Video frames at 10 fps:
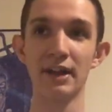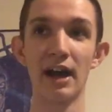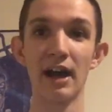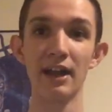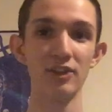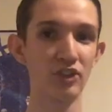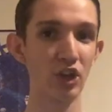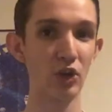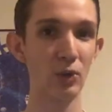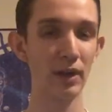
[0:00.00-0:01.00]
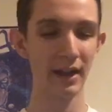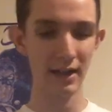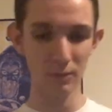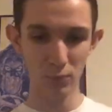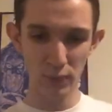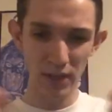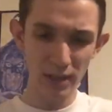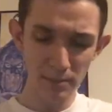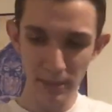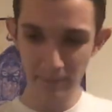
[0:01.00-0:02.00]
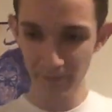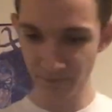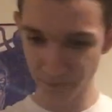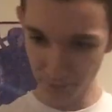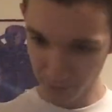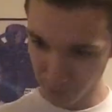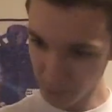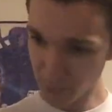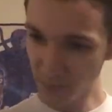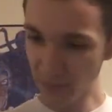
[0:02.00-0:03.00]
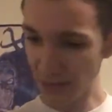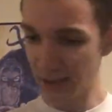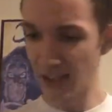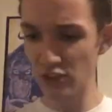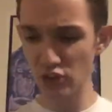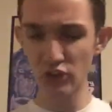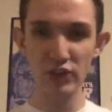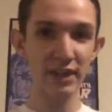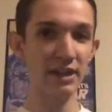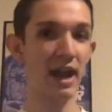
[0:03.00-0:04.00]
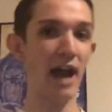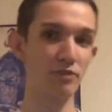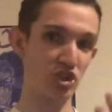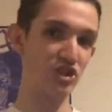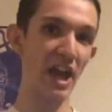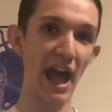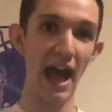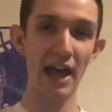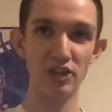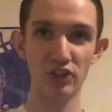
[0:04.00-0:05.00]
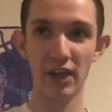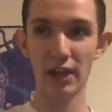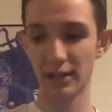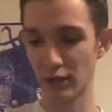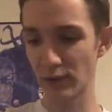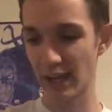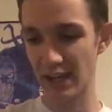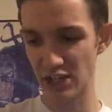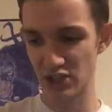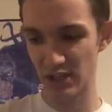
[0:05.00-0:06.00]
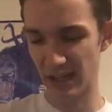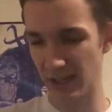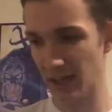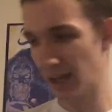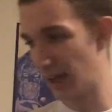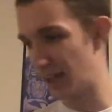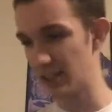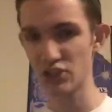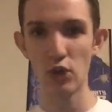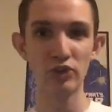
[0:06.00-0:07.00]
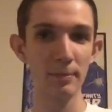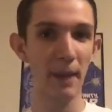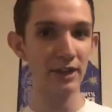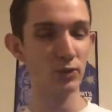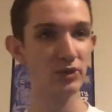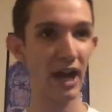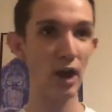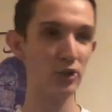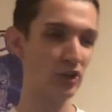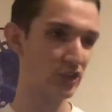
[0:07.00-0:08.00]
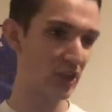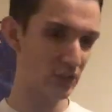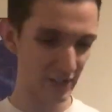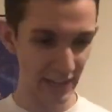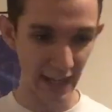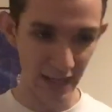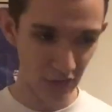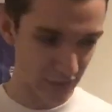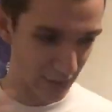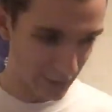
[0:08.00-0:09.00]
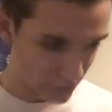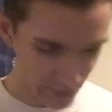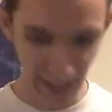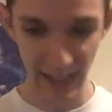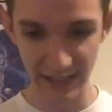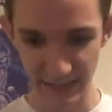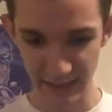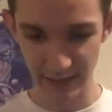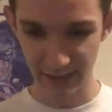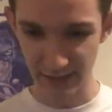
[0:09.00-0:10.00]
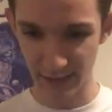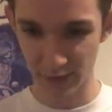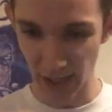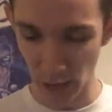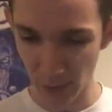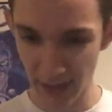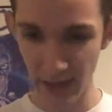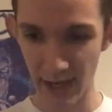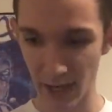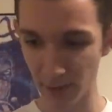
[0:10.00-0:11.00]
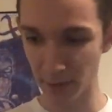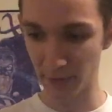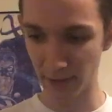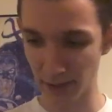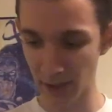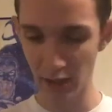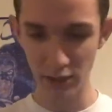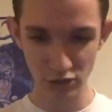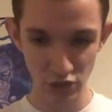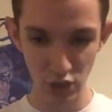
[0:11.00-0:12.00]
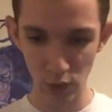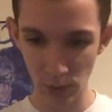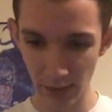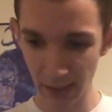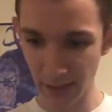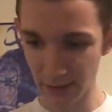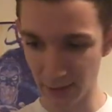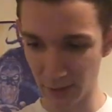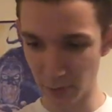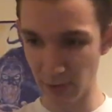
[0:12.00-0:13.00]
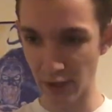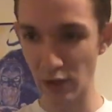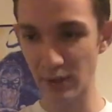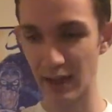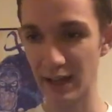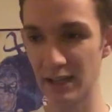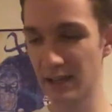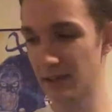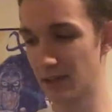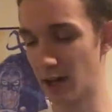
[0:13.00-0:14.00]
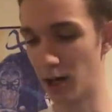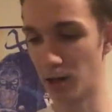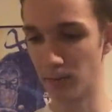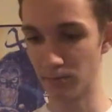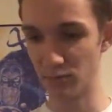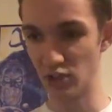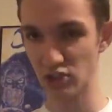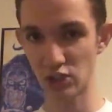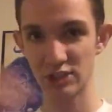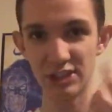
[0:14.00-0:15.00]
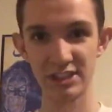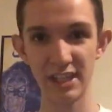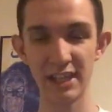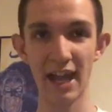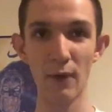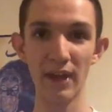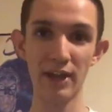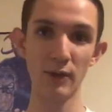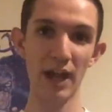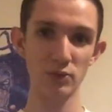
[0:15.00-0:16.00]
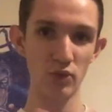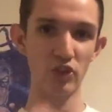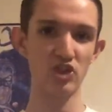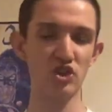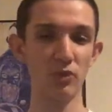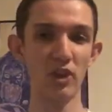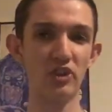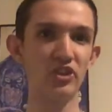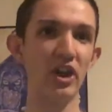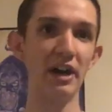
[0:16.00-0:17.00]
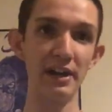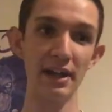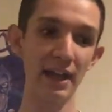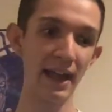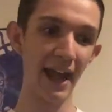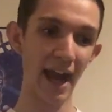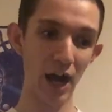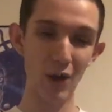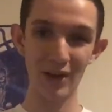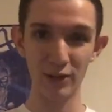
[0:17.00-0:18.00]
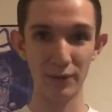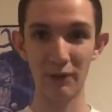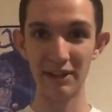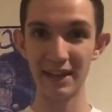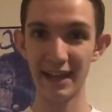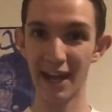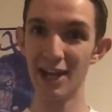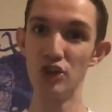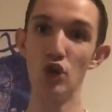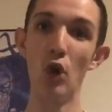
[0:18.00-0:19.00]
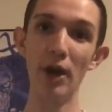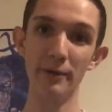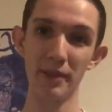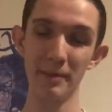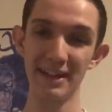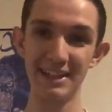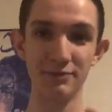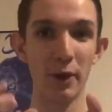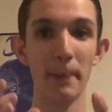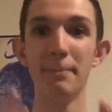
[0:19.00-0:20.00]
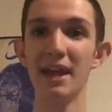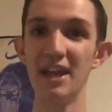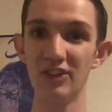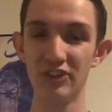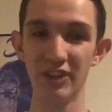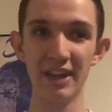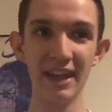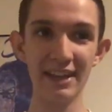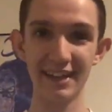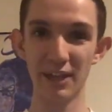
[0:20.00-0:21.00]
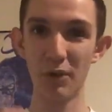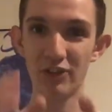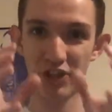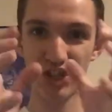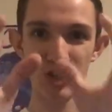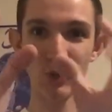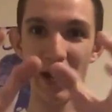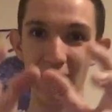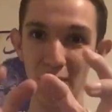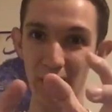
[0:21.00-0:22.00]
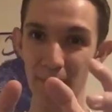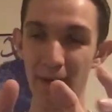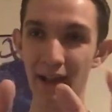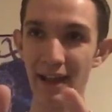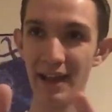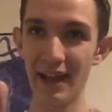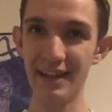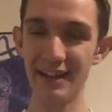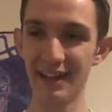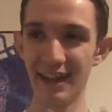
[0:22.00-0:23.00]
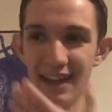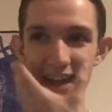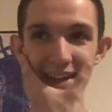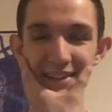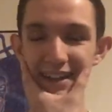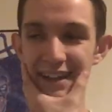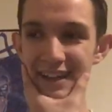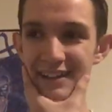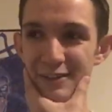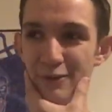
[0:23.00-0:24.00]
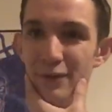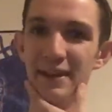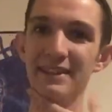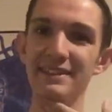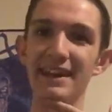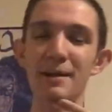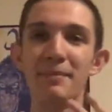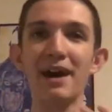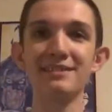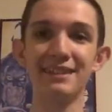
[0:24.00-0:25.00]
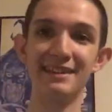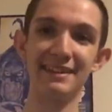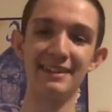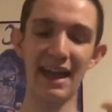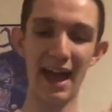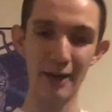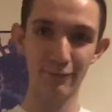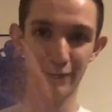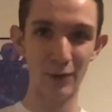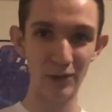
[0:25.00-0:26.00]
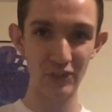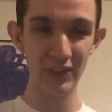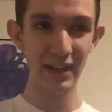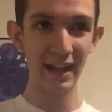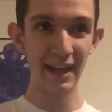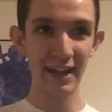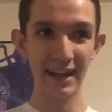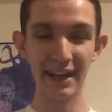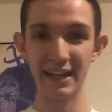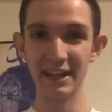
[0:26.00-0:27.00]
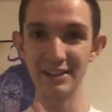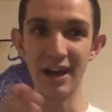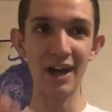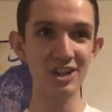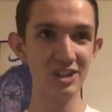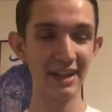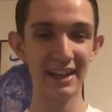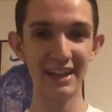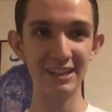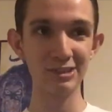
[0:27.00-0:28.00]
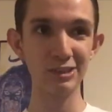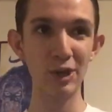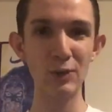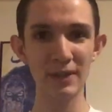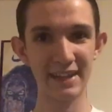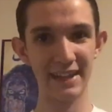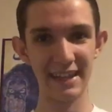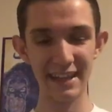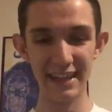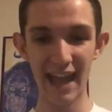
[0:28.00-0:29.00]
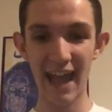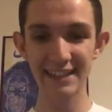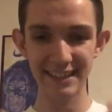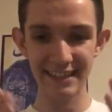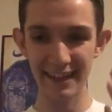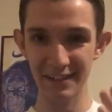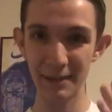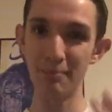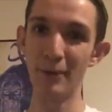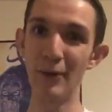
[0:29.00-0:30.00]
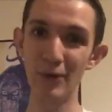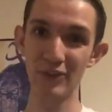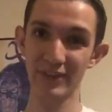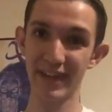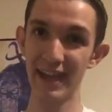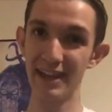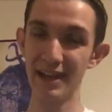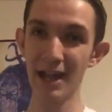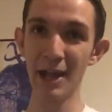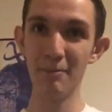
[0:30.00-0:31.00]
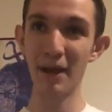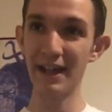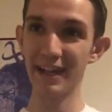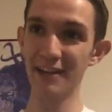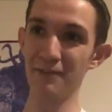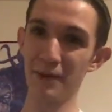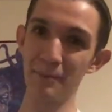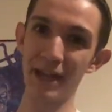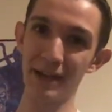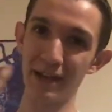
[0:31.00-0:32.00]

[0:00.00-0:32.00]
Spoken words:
guy. So with him, he's just like an average dad, just kind of like, okay, he shows up back to his house. He sees a kid stealing his candy, like leaves out and everything. So you think, okay. You start to see how he interacts with his son, how he's very like annoyed with him, like he's very pissed, like he wants to strangle him, and like the funny thing about this is that at first he low key accidentally murders a kid by giving him